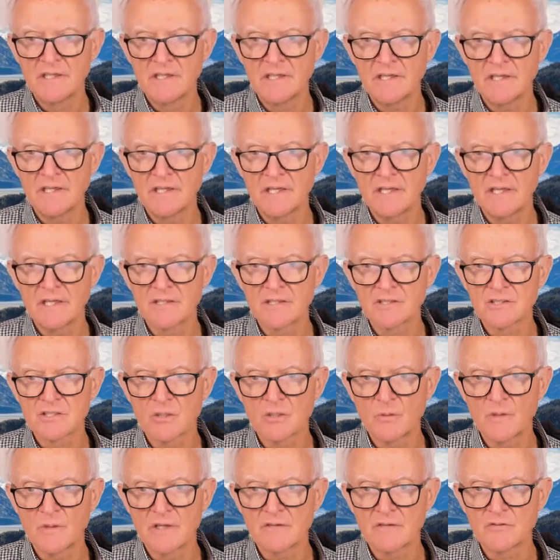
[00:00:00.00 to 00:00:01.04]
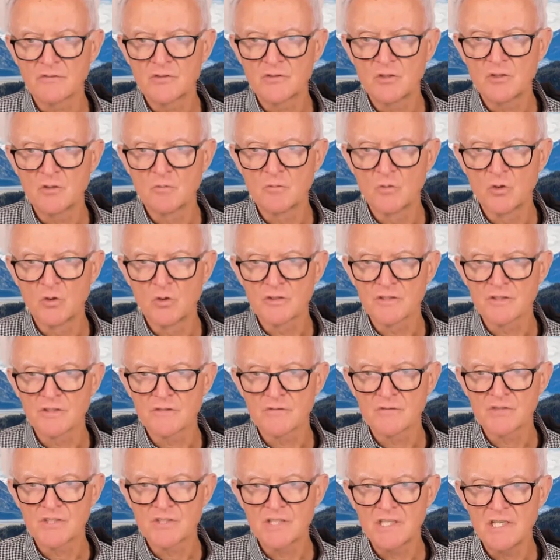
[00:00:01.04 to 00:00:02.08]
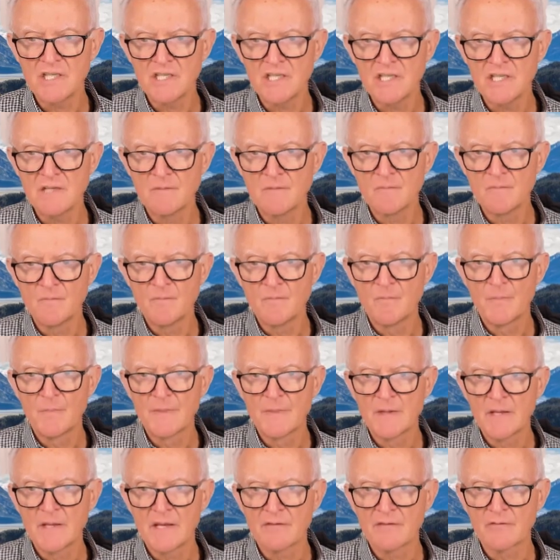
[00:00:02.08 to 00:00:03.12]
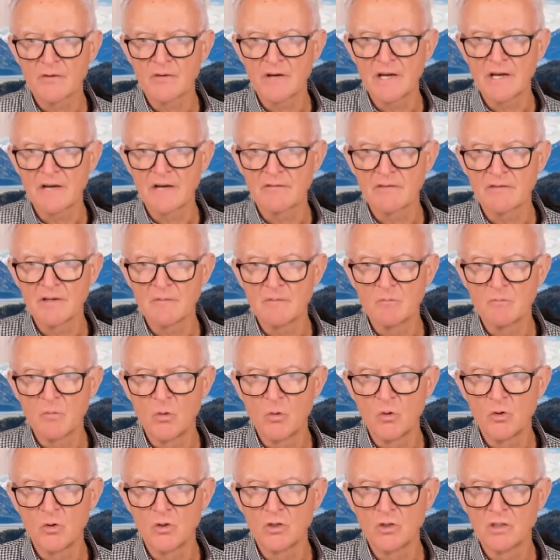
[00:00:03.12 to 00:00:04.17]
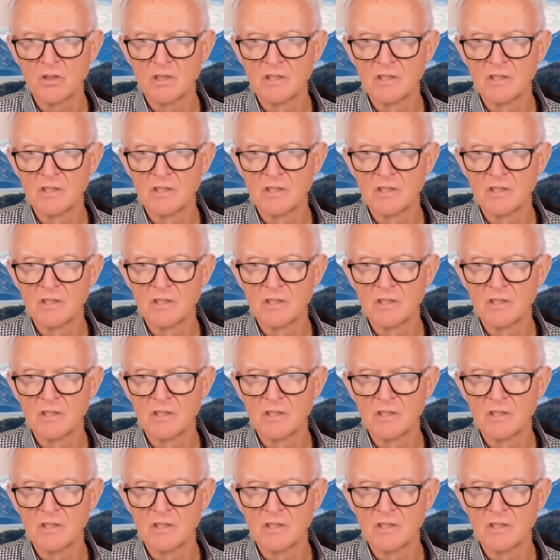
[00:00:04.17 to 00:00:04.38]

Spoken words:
And so we have 2 moles of C for every mole